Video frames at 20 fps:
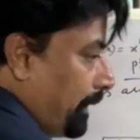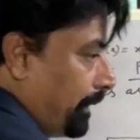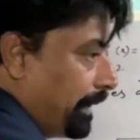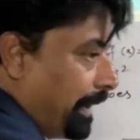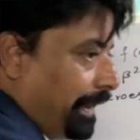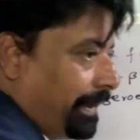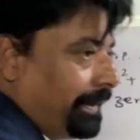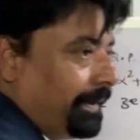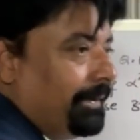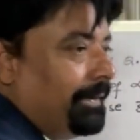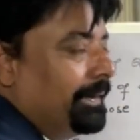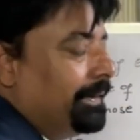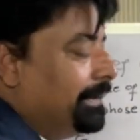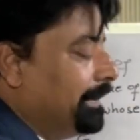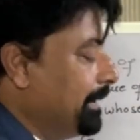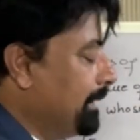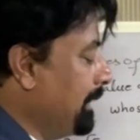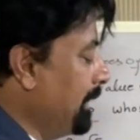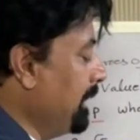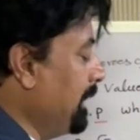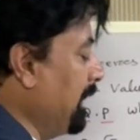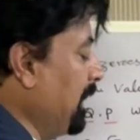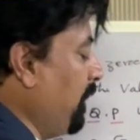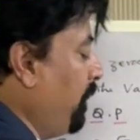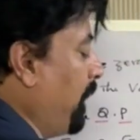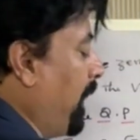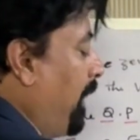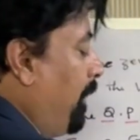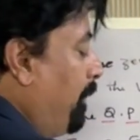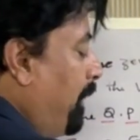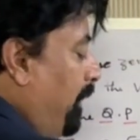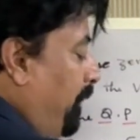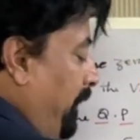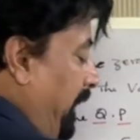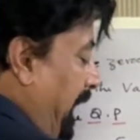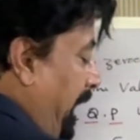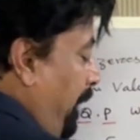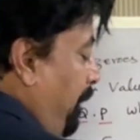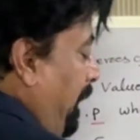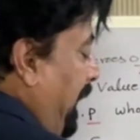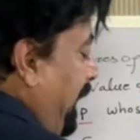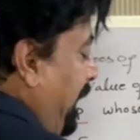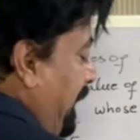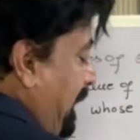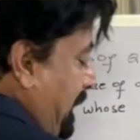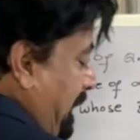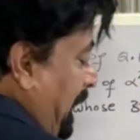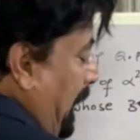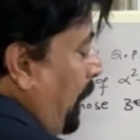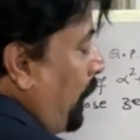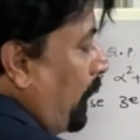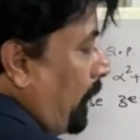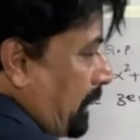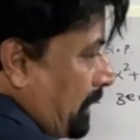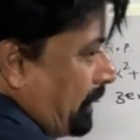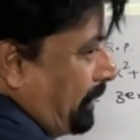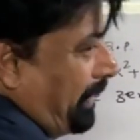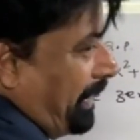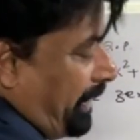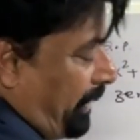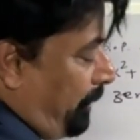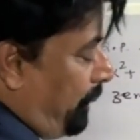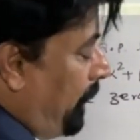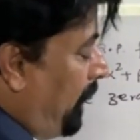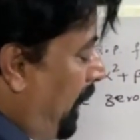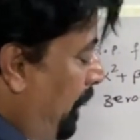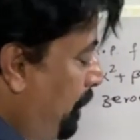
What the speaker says: to get, this is in the form of a minus 3 whole square. If you